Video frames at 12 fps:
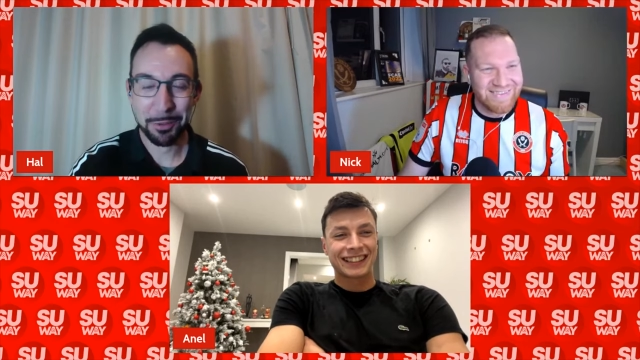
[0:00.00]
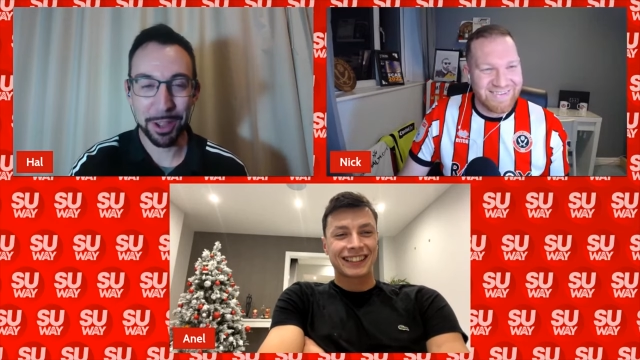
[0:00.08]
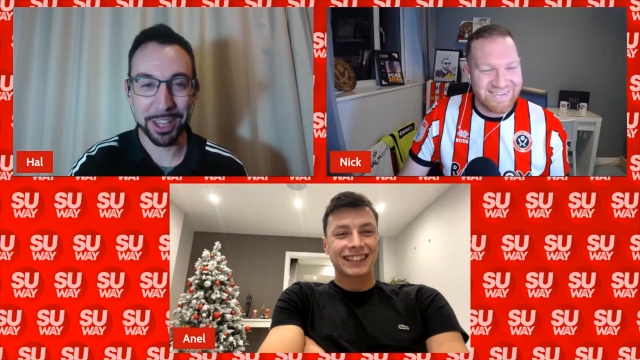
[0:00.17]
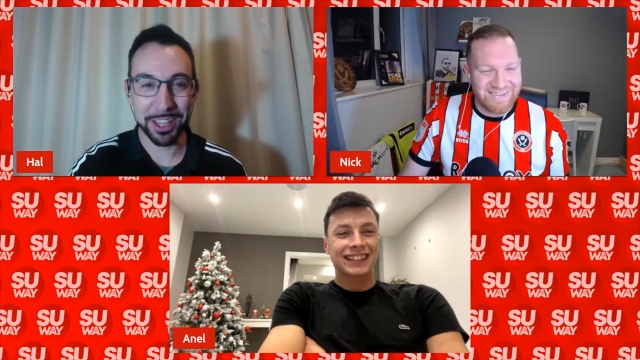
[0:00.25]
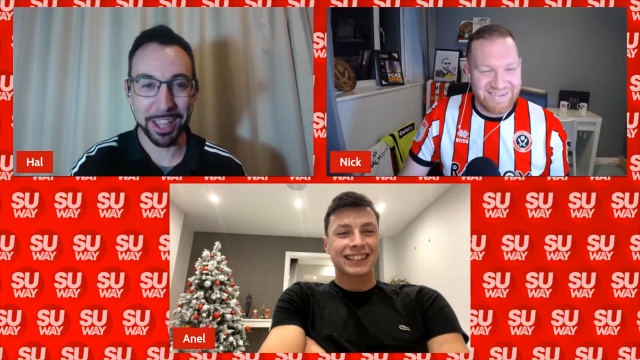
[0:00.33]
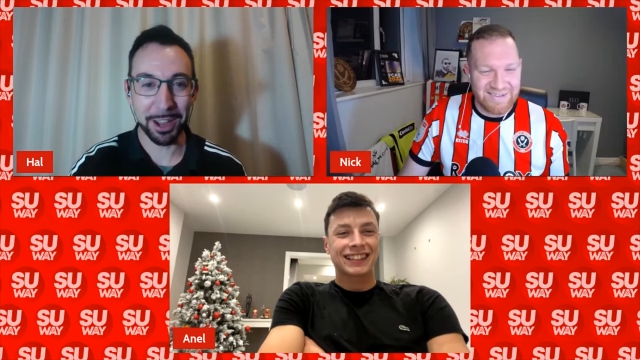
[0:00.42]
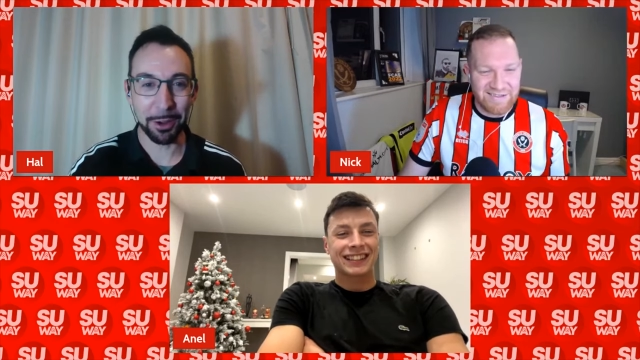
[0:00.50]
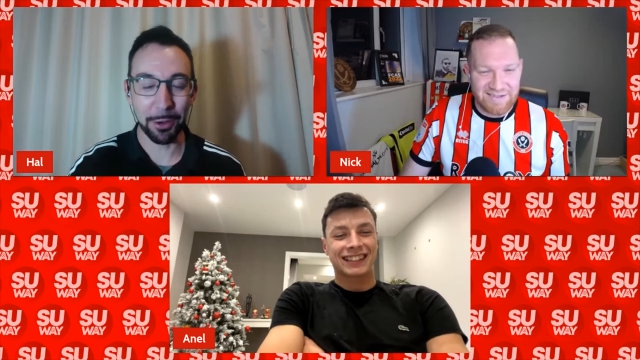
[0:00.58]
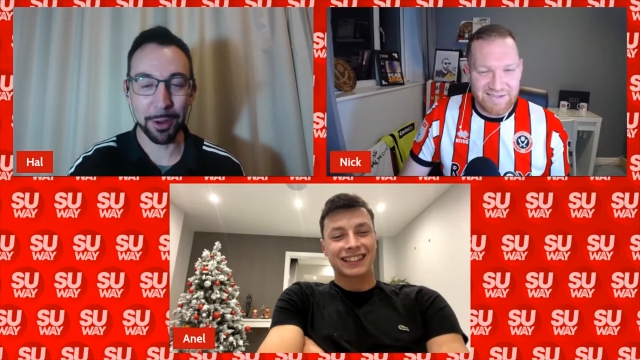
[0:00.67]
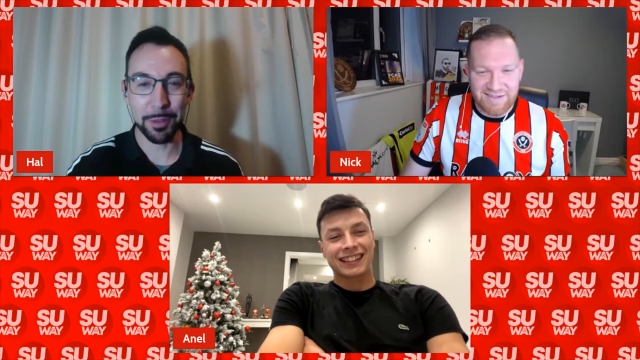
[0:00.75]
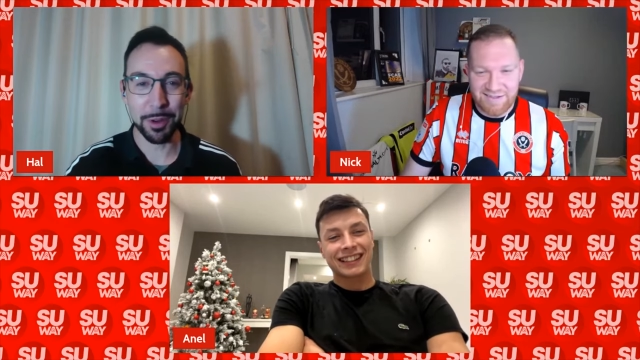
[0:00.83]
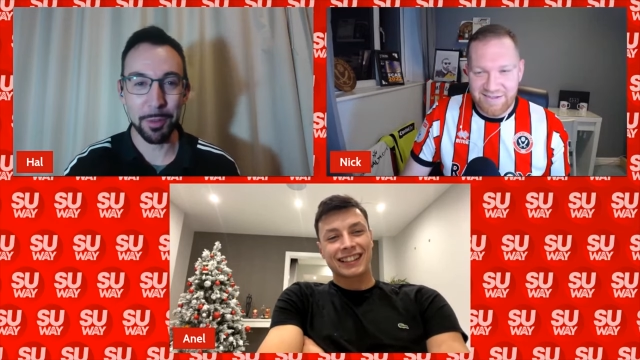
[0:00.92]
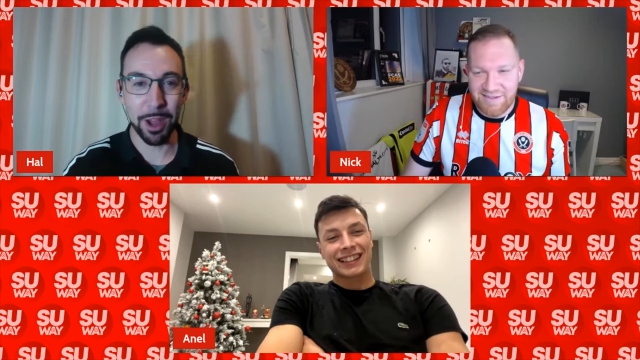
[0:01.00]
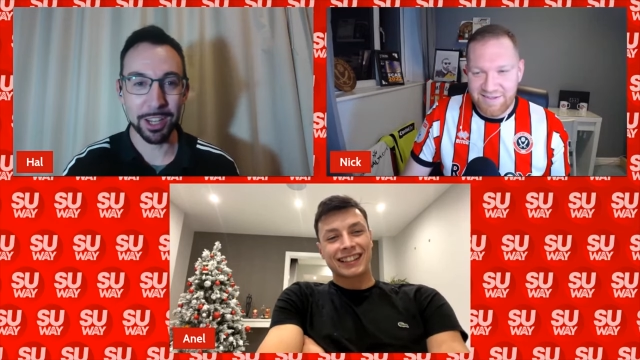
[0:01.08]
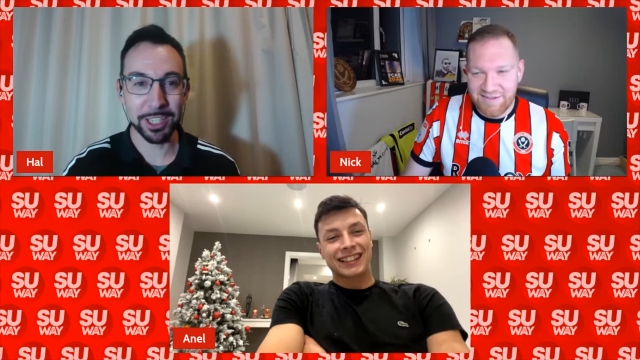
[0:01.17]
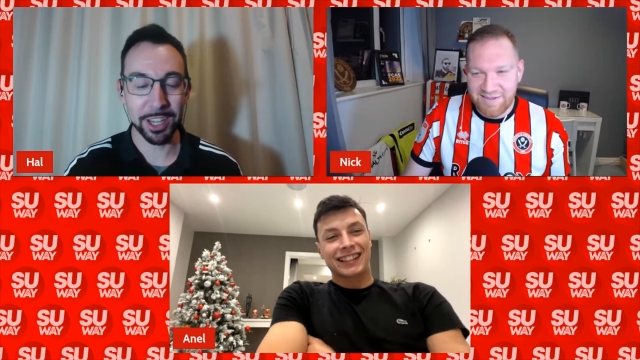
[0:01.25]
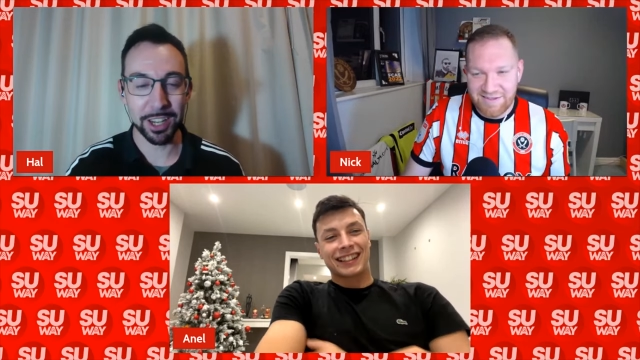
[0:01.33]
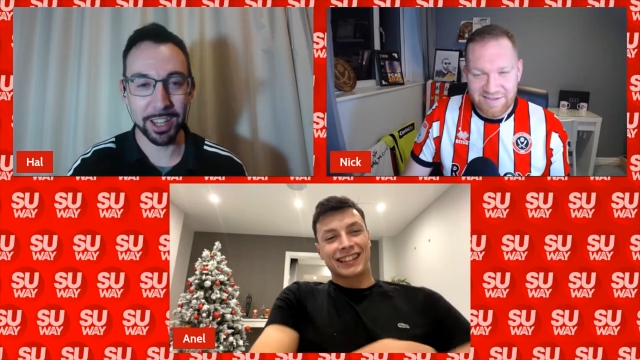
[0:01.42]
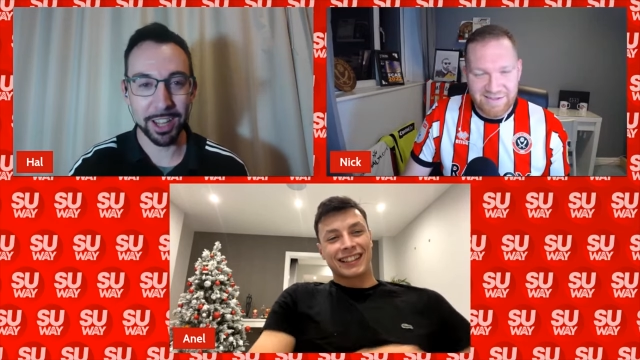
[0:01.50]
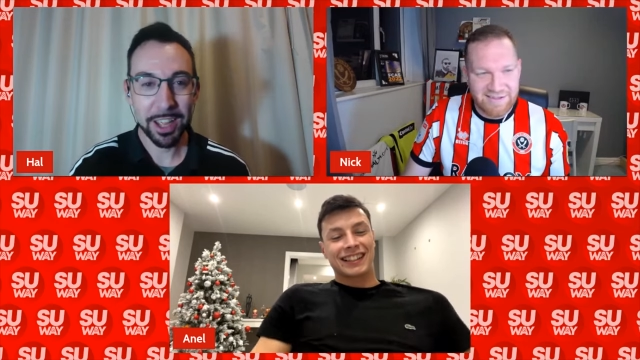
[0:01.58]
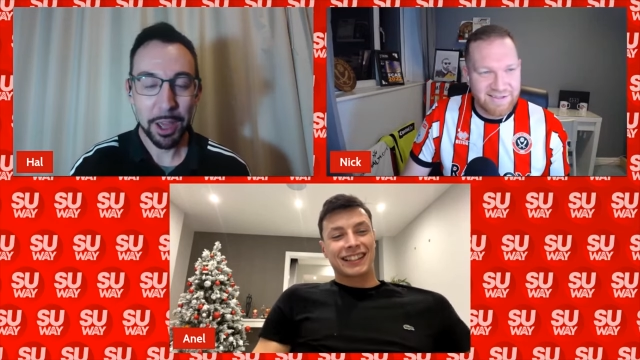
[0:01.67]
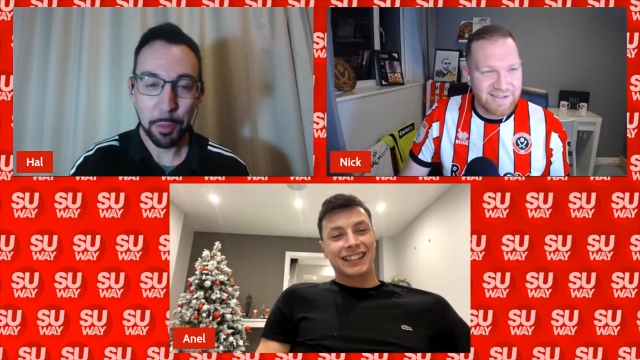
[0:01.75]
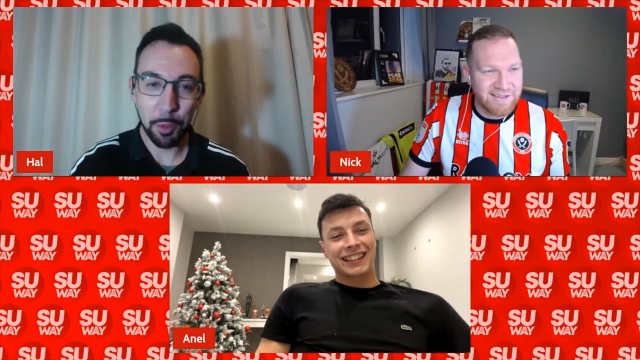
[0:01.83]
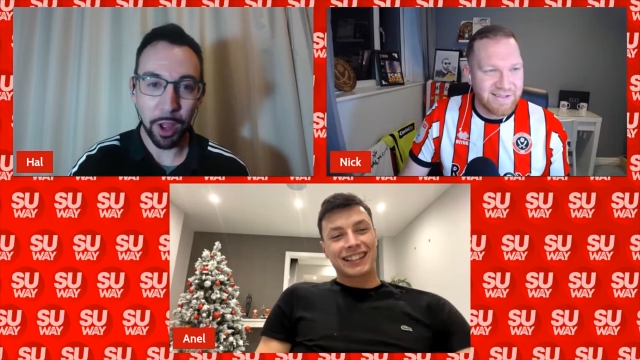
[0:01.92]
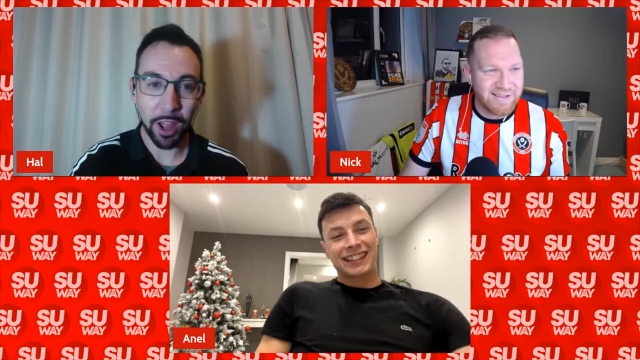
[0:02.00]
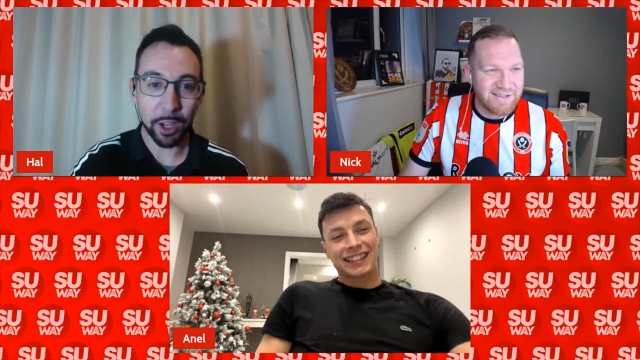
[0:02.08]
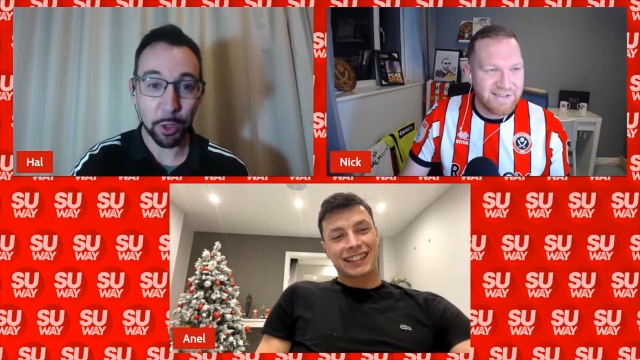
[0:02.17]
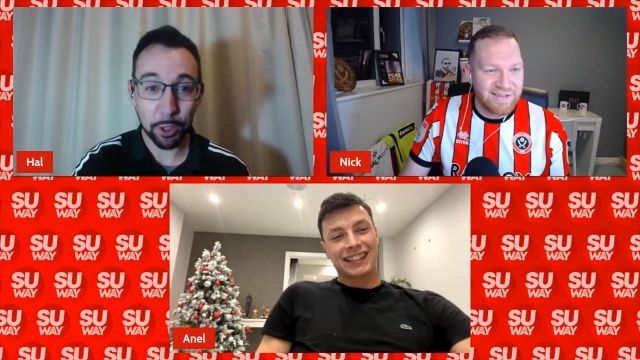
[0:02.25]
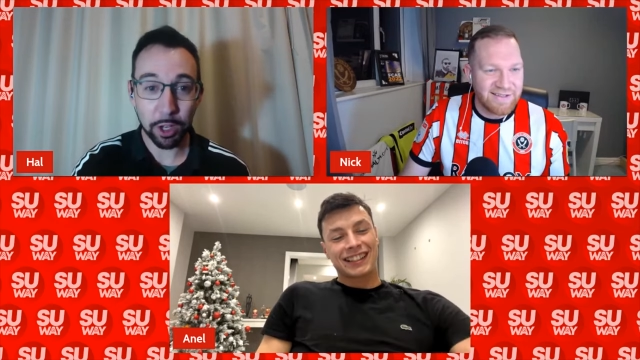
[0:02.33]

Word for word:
Speaker 1: we can get quite a bit of mileage out of that. But uh, good